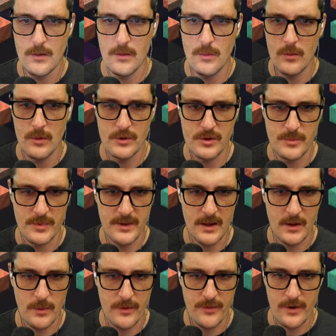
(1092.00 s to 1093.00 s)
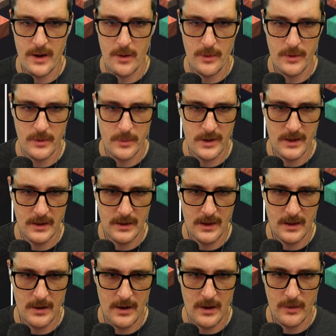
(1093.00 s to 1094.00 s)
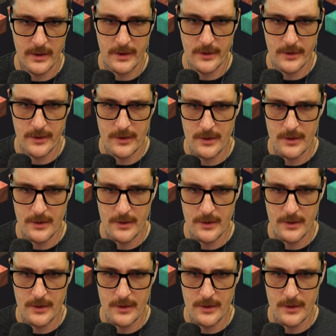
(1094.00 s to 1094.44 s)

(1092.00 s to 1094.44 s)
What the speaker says: We'll just put that away for now. We can get it out later.